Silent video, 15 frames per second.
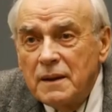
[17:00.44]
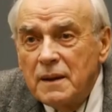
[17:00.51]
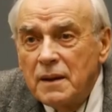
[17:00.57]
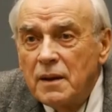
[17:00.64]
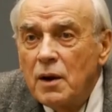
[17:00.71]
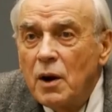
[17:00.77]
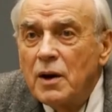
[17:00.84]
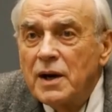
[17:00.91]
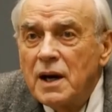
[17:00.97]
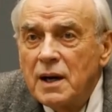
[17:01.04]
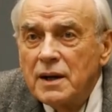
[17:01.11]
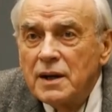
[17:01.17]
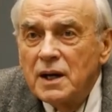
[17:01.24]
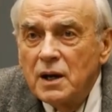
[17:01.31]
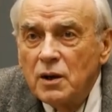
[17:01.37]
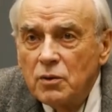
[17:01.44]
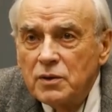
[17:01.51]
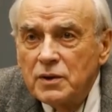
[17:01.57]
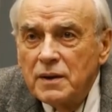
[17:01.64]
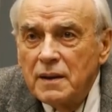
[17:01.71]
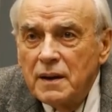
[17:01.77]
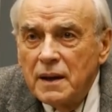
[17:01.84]
Not
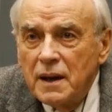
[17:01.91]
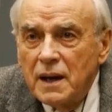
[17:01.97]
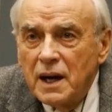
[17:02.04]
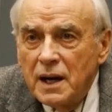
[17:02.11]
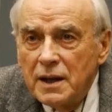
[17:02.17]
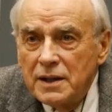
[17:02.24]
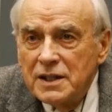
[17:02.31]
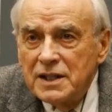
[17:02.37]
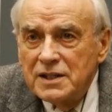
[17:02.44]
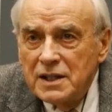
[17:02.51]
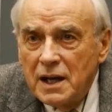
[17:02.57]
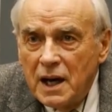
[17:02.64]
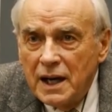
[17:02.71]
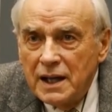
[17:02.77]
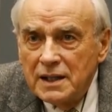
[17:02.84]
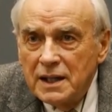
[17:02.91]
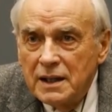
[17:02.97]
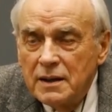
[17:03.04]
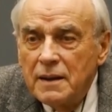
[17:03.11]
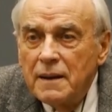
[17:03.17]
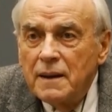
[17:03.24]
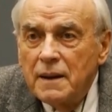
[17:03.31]
unknown,
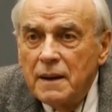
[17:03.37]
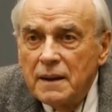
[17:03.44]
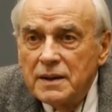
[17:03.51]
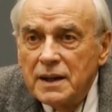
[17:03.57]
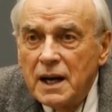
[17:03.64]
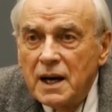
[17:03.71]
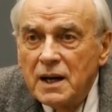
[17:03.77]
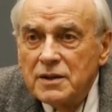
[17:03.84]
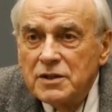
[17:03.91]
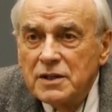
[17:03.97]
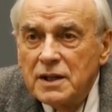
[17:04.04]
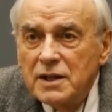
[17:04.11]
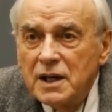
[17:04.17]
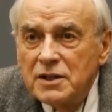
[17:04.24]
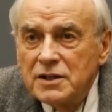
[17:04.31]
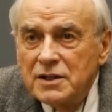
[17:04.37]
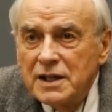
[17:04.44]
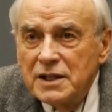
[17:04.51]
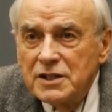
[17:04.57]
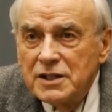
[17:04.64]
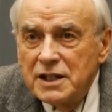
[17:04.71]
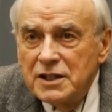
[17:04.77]
undecided. The answer doesn't
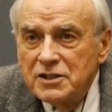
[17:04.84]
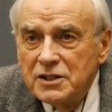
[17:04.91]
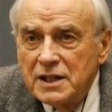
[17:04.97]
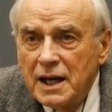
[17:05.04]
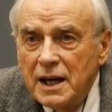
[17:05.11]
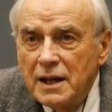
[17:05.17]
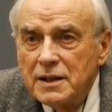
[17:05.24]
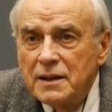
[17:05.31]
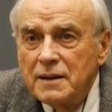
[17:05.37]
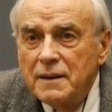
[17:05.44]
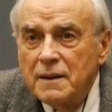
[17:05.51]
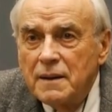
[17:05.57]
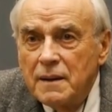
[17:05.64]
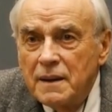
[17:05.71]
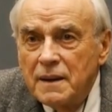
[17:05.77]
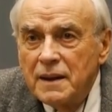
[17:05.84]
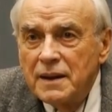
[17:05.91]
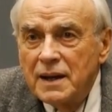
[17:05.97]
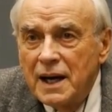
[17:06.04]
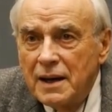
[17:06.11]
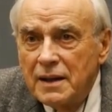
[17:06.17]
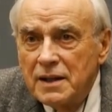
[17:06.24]
exist yet.
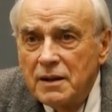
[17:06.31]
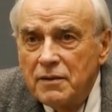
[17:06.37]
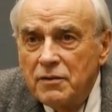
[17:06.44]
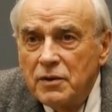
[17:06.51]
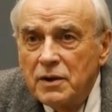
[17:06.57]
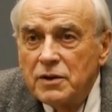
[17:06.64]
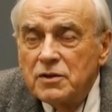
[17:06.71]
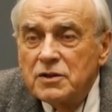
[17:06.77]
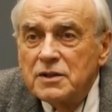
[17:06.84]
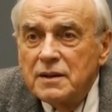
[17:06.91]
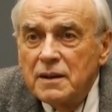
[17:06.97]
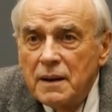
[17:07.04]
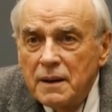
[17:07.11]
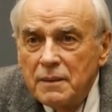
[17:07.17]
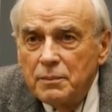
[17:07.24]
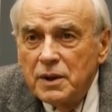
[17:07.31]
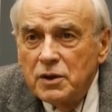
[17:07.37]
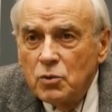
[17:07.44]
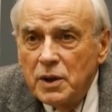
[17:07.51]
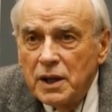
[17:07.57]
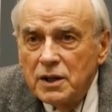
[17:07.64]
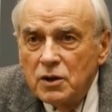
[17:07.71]
That difference,
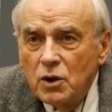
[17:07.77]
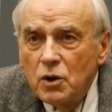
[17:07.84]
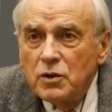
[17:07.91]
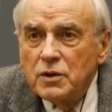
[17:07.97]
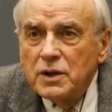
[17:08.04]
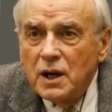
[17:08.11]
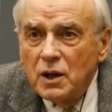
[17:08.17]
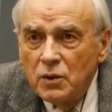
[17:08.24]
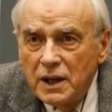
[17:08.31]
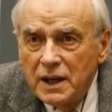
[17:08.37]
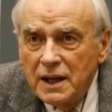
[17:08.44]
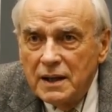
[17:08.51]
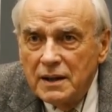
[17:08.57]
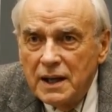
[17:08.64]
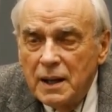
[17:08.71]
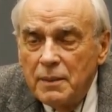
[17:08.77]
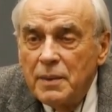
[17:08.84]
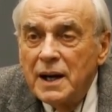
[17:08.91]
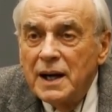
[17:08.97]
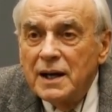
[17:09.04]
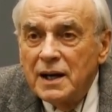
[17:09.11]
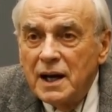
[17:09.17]
between not knowing and there
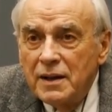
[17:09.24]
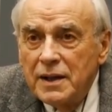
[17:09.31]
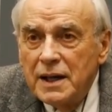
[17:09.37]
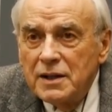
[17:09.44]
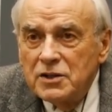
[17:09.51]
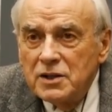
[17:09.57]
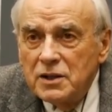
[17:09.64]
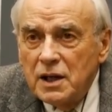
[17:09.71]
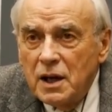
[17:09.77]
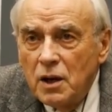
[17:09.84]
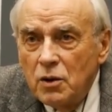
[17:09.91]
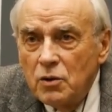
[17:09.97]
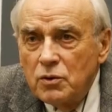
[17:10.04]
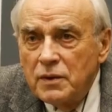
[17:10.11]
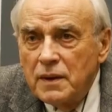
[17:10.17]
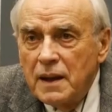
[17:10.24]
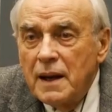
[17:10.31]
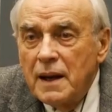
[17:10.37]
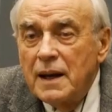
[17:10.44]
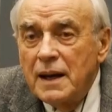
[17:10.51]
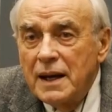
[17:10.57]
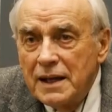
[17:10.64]
being nothing to know,
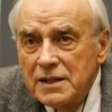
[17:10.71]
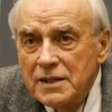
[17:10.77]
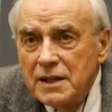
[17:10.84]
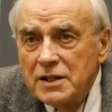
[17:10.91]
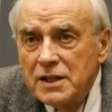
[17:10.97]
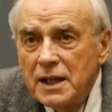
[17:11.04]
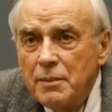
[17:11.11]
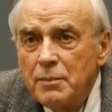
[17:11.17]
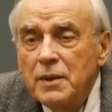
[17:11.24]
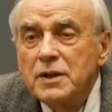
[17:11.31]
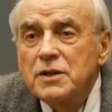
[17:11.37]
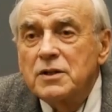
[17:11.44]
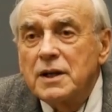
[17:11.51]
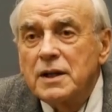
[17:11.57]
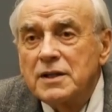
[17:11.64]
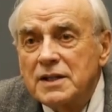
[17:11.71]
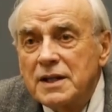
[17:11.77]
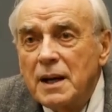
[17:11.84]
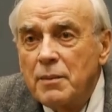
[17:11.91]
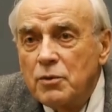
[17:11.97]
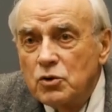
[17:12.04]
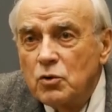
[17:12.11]
is the deepest
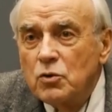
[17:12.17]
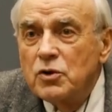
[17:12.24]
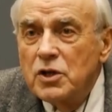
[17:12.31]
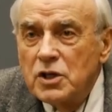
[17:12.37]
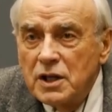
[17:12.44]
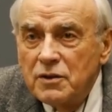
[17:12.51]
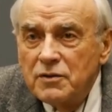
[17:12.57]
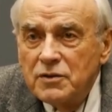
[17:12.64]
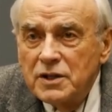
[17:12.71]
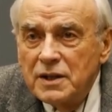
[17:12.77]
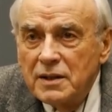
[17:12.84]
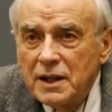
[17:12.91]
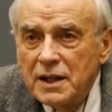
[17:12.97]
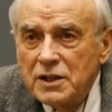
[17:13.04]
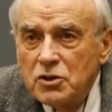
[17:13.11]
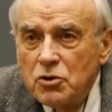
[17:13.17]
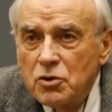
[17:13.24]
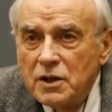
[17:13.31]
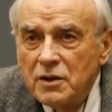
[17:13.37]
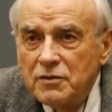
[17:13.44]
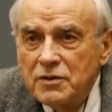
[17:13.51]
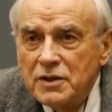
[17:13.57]
conceptual shift in the
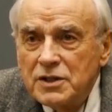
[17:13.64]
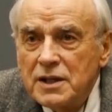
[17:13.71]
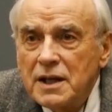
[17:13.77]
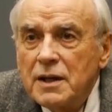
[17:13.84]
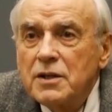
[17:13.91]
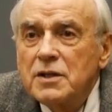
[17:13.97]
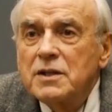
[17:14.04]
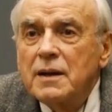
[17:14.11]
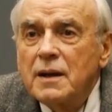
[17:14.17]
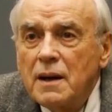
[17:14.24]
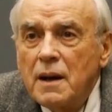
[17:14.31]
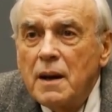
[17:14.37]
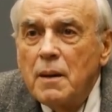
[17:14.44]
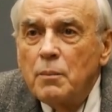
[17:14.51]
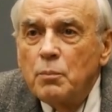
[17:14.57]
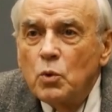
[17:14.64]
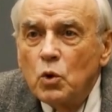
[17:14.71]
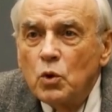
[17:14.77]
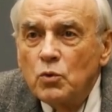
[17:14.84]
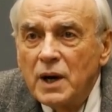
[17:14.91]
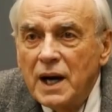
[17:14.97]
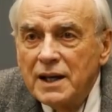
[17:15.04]
history of physics,
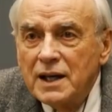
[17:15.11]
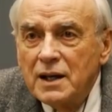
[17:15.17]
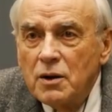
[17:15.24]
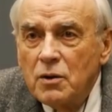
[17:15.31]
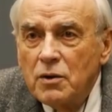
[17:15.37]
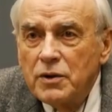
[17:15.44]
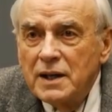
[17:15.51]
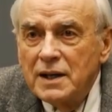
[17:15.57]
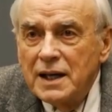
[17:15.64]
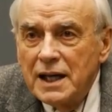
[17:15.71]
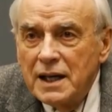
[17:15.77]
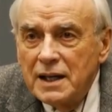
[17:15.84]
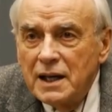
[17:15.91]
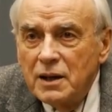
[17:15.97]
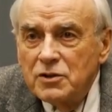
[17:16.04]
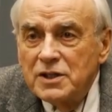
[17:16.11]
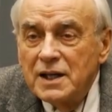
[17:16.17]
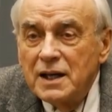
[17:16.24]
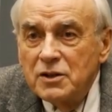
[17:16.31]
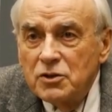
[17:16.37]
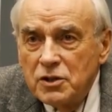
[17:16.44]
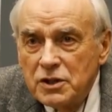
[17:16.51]
more radical than
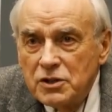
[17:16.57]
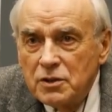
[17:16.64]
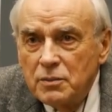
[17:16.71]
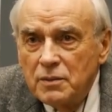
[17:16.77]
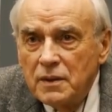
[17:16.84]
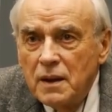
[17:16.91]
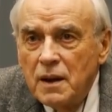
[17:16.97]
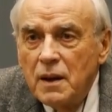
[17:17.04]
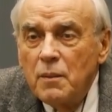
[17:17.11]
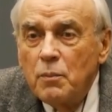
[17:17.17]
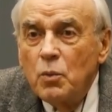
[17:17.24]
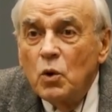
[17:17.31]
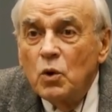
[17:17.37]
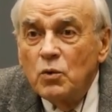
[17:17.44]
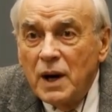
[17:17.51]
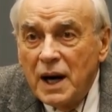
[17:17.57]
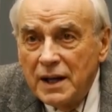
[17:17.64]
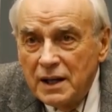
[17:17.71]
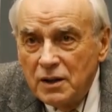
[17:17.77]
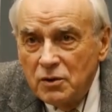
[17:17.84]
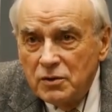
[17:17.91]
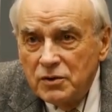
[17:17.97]
heliocentrism, more
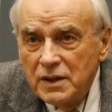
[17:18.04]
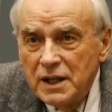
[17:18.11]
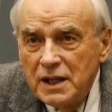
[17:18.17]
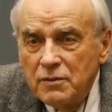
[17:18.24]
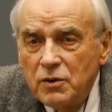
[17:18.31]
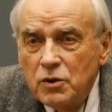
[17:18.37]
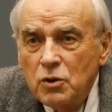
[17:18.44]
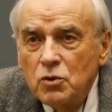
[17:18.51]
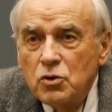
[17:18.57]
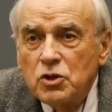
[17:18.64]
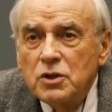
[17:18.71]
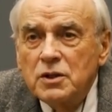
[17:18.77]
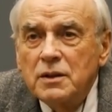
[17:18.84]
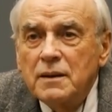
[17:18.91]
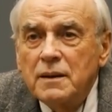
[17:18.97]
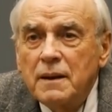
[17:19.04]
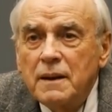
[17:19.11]
radical than evolution.